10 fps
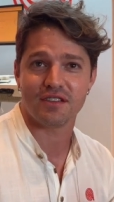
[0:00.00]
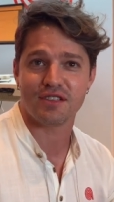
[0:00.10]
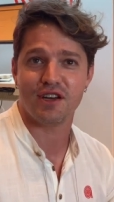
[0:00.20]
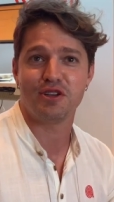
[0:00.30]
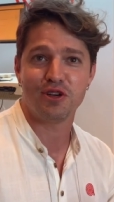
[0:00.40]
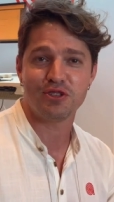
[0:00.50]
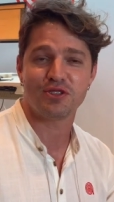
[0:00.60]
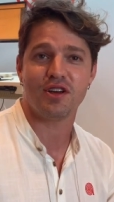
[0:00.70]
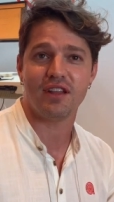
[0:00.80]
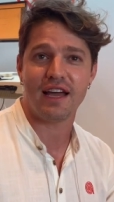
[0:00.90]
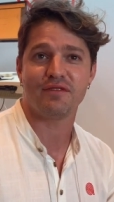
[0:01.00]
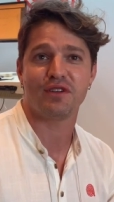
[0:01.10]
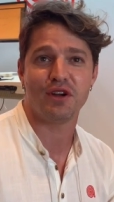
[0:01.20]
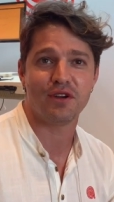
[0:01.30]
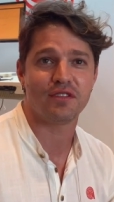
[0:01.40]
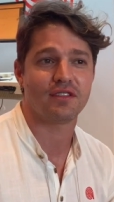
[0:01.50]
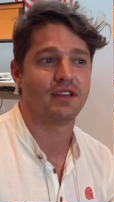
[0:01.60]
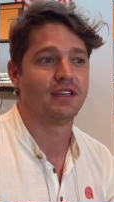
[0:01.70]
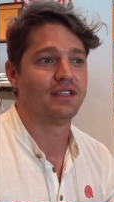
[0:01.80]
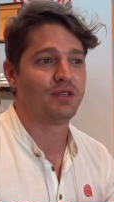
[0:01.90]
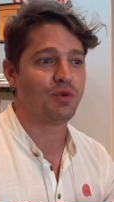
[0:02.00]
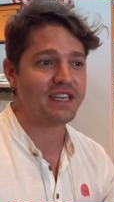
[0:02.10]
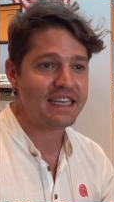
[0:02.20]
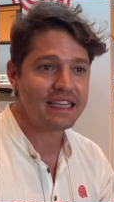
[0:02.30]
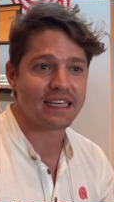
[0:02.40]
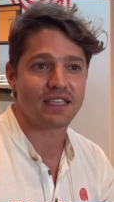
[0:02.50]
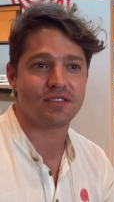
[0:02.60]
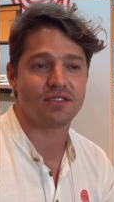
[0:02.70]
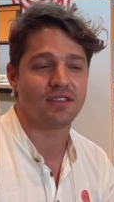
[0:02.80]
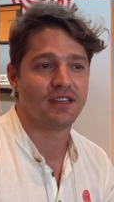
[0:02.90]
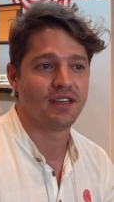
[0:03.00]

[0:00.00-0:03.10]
The sun nourishes all life on Earth. We need this,